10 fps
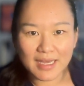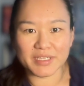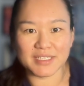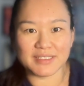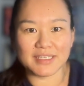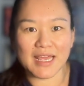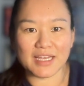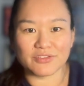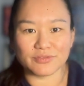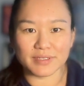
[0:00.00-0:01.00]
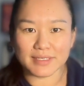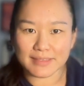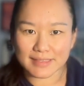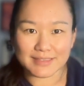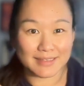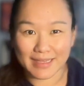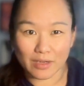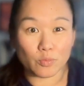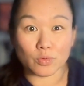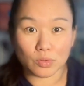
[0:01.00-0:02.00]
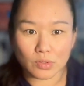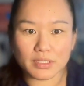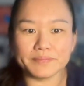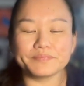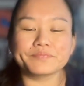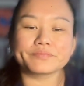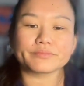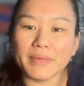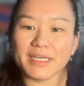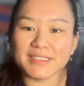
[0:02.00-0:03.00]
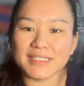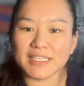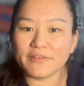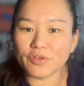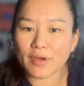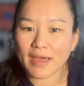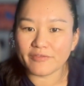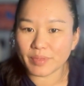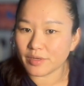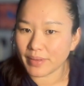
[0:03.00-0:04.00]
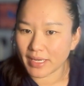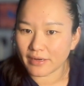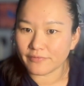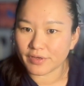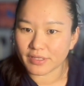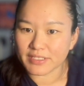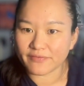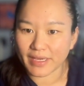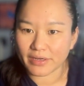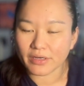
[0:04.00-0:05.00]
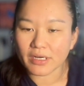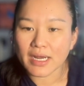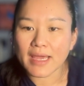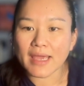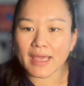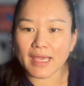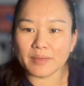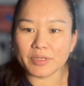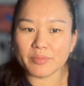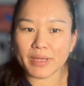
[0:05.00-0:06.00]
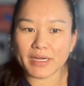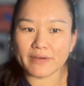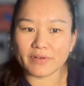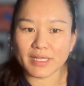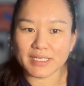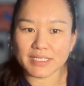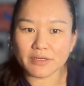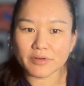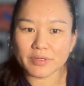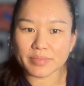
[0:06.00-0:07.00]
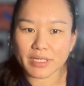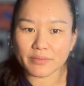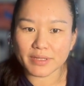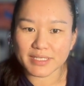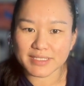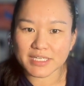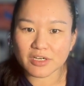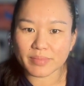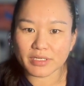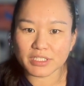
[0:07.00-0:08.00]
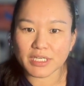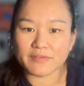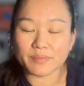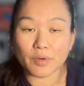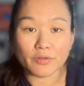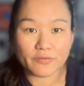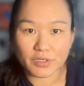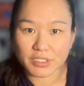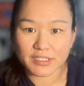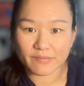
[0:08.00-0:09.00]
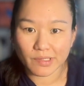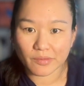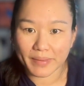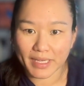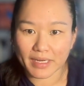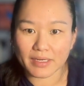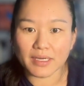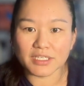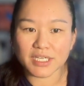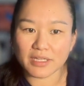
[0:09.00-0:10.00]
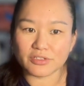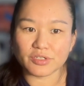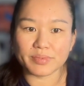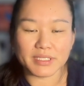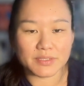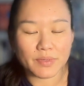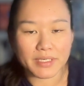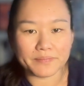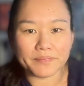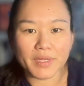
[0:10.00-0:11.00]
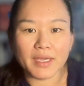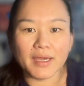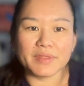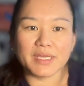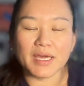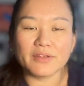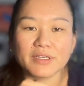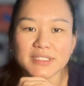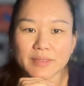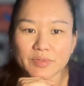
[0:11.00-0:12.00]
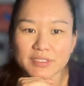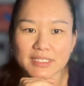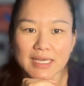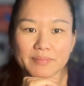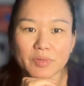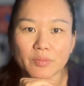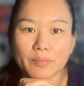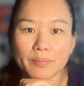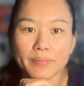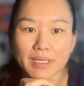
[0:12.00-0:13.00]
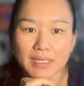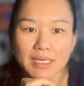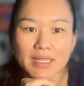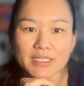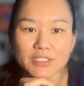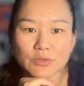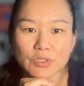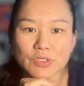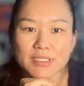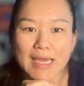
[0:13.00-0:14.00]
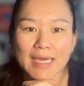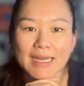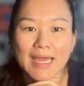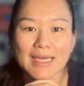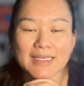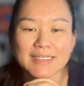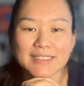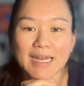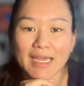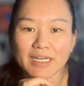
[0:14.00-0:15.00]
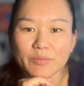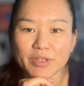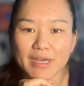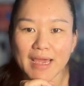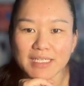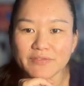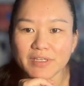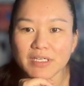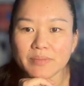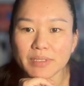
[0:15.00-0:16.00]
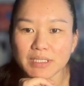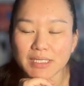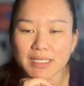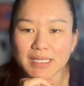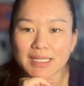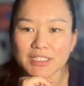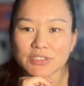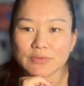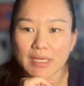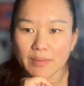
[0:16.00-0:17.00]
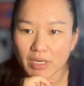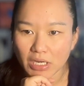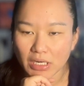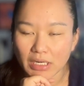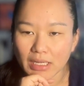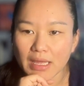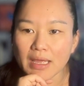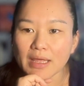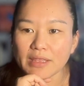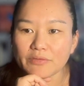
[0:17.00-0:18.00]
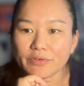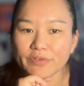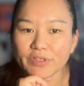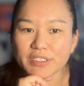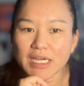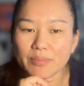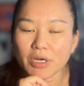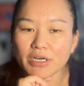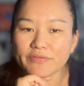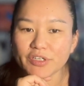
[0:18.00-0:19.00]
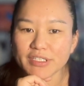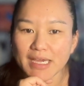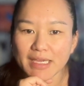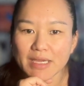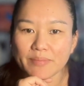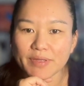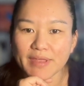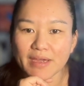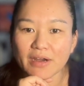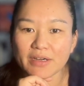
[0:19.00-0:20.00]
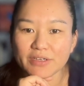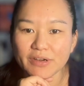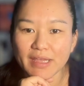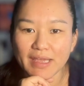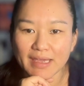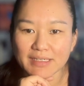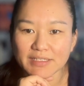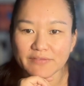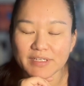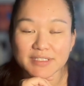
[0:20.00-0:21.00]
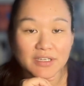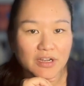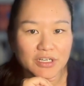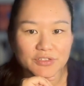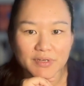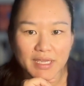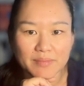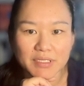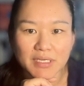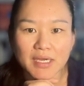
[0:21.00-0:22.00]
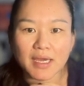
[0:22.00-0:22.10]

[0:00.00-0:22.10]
It isn't like a rule. And it says, if you have Peter Pan, Fearless Fighter, and Peter Pan, Neverland Hero in play with this Tinkerbell, she gives both versions of Peter Pan Challenger +1. The other example is example B, the Sorcerer's Hat is an item with an activated ability that lets you name a card, then reveal the top card of your deck and put that card in your hand if it is the card you named.